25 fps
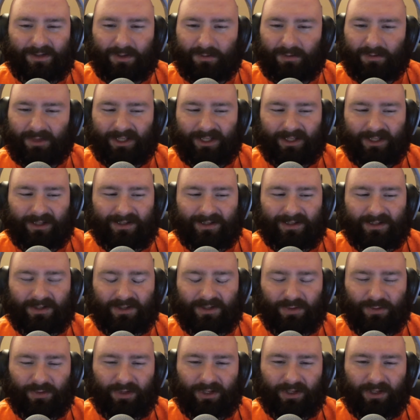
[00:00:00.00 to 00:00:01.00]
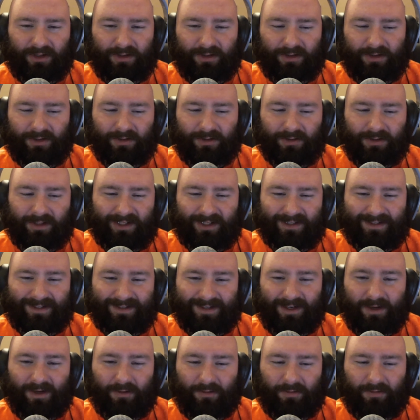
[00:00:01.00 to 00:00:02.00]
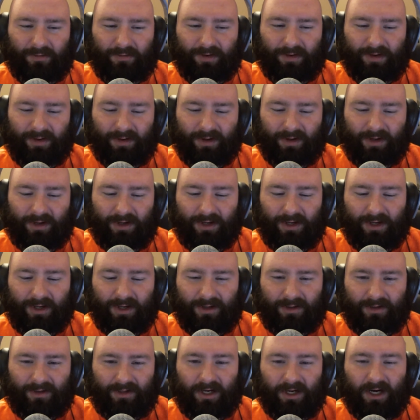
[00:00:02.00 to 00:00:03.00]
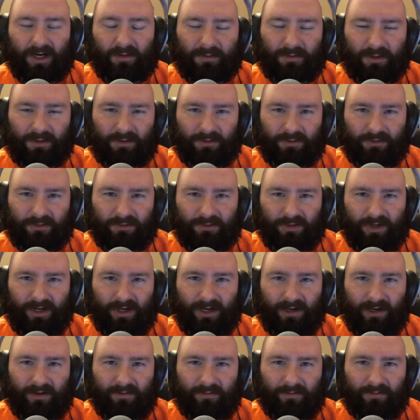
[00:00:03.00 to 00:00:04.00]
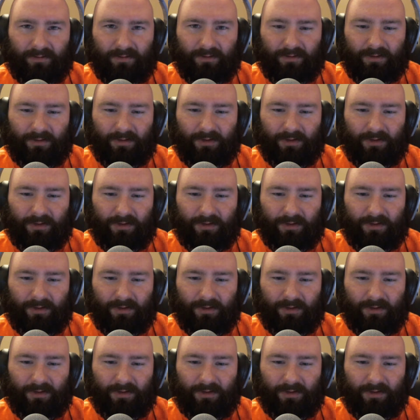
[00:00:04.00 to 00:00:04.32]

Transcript: I mean, the disc reader itself, the optical drive,